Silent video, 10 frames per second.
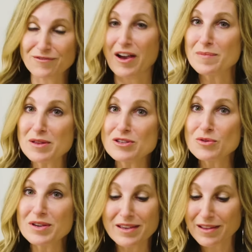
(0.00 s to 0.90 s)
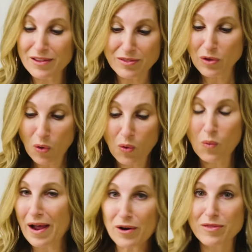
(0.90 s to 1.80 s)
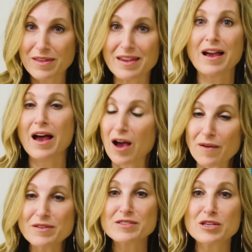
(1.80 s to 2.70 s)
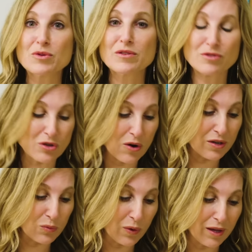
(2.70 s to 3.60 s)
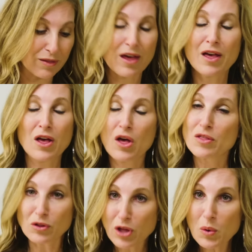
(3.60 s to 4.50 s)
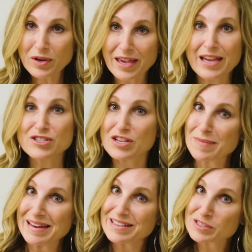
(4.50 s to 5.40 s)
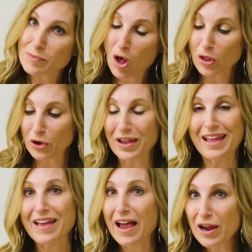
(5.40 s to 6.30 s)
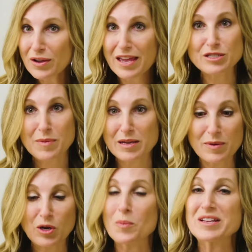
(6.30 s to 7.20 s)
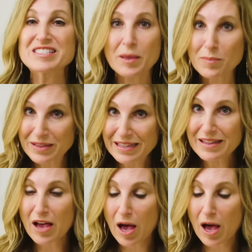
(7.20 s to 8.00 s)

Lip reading: If I'd been doing the whole wire thing, I obviously would have started with the lower gauge and made it smaller, and the higher gauge and made it bigger, but it's completely